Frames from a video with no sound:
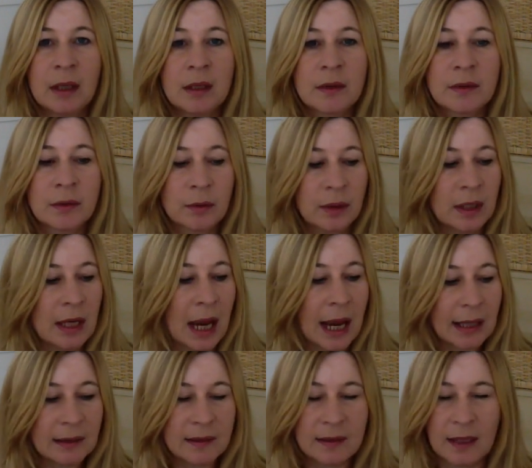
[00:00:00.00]
So the
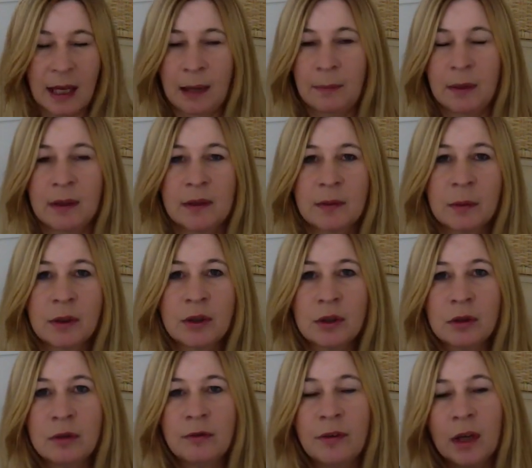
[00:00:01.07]
next step is, once
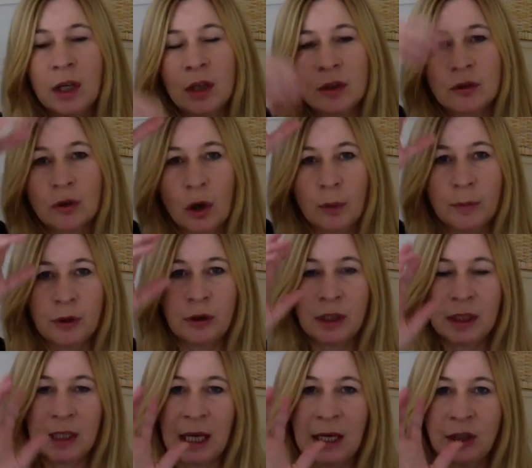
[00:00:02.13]
you've dropped your
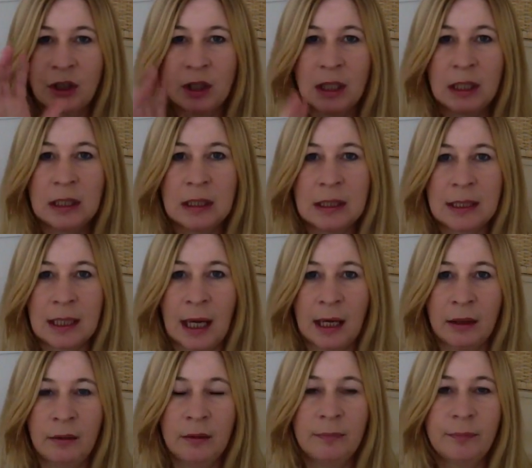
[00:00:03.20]
intention in and
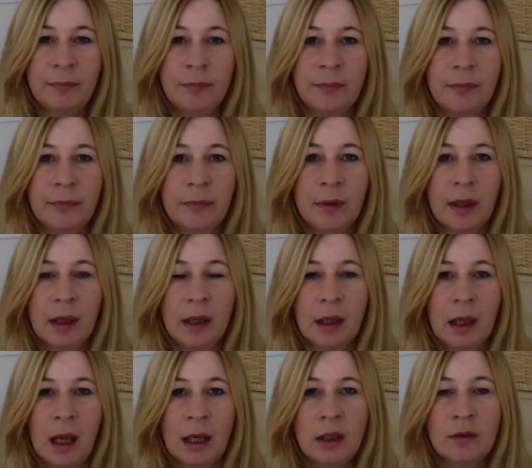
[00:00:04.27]
down,
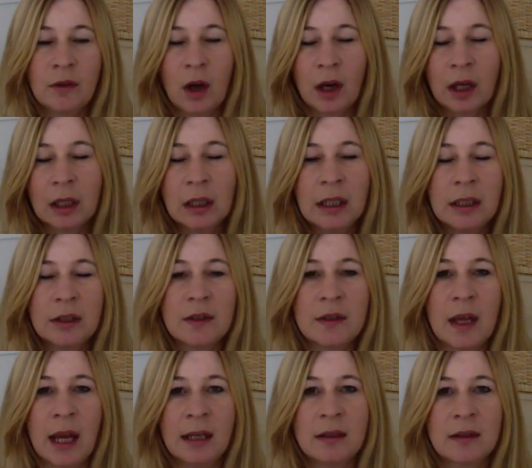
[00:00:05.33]
and you've got a clear
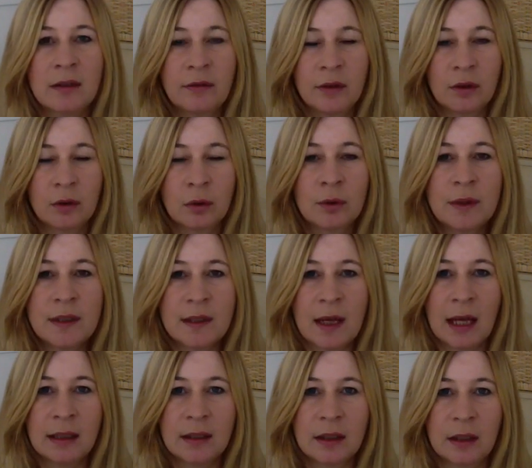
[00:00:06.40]
sense of your own
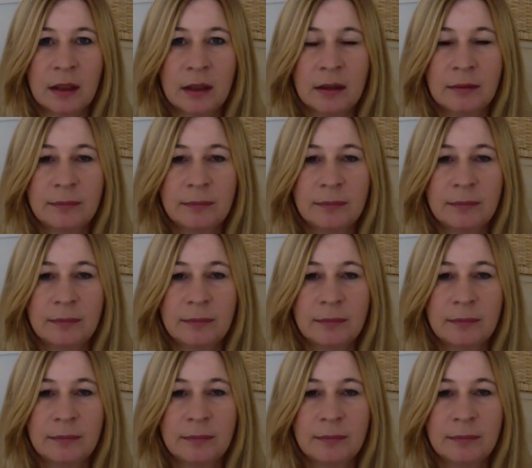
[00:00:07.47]
centre